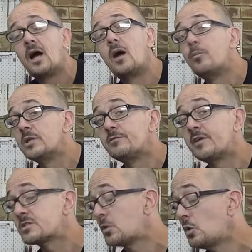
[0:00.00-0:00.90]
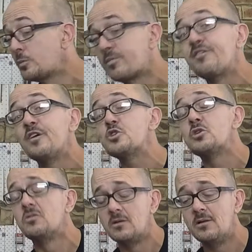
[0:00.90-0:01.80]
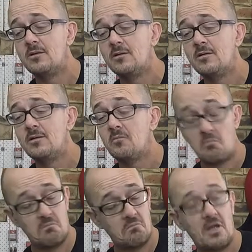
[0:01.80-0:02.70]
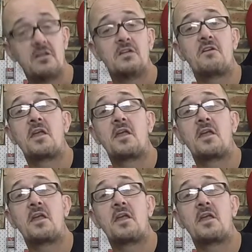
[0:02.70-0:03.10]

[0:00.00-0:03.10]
I believe that's called a professional. I'll leave that